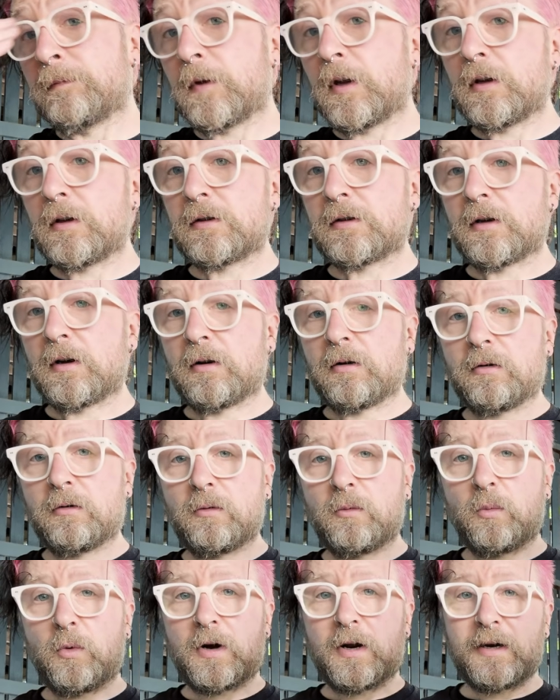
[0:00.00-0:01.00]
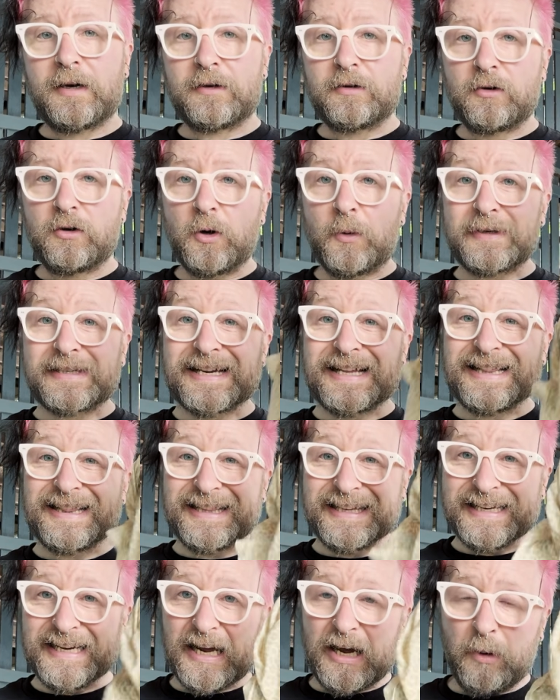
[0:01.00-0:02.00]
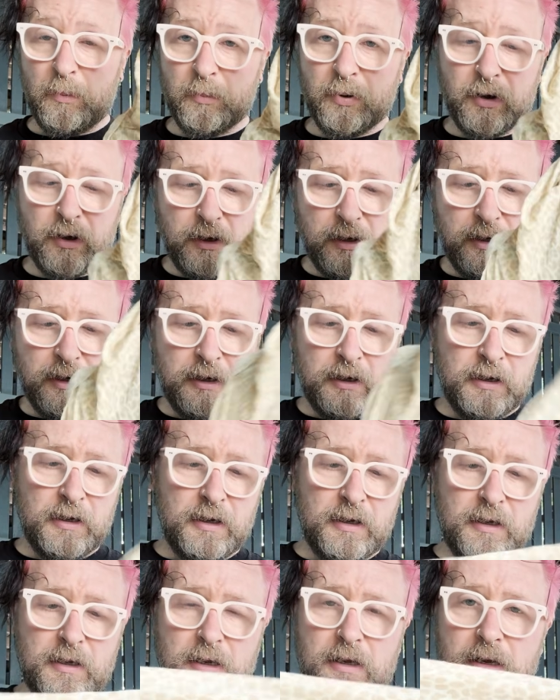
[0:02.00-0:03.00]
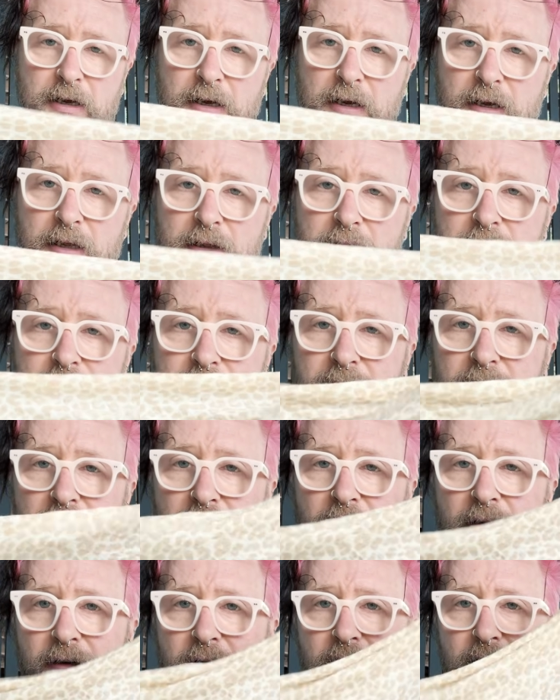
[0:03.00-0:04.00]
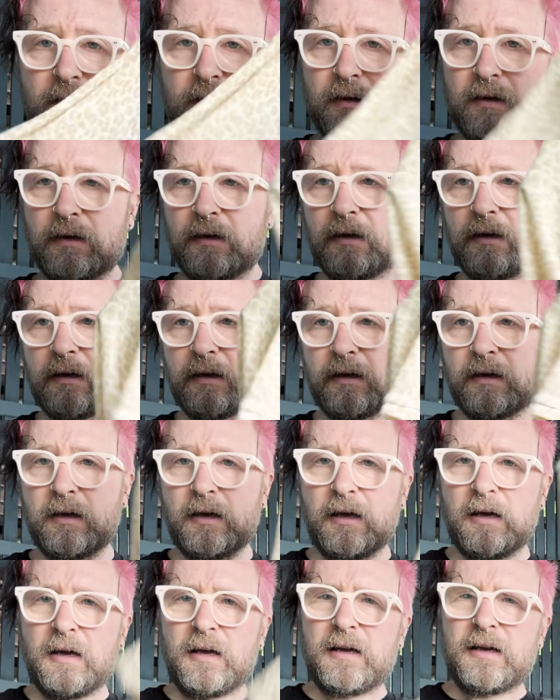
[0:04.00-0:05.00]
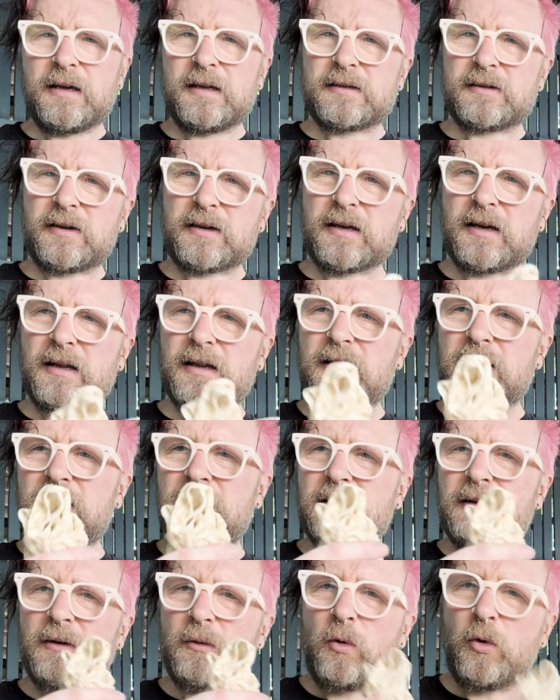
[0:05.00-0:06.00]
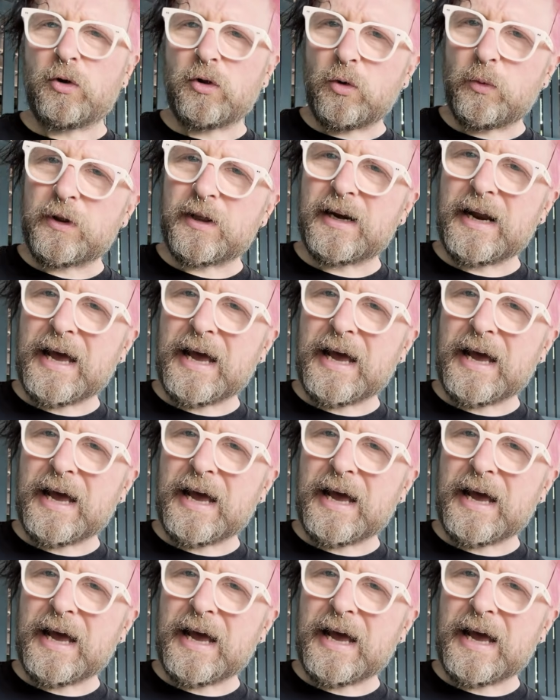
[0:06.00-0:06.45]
so what I need to do now is clean up. This is it's like a oil with an